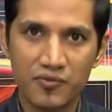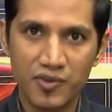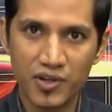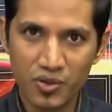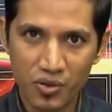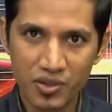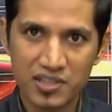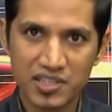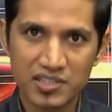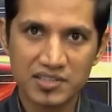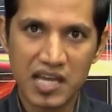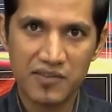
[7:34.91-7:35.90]
we do not
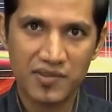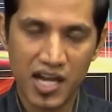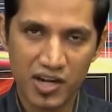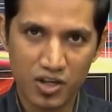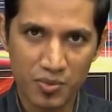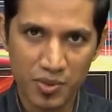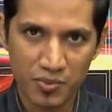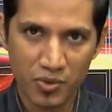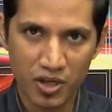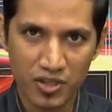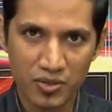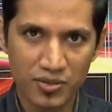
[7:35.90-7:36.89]
just have diatomic
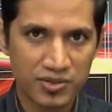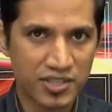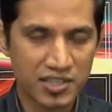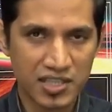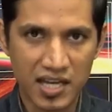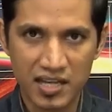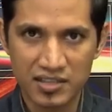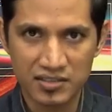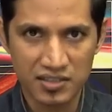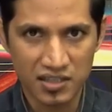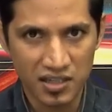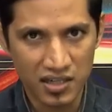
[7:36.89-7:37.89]
molecules such as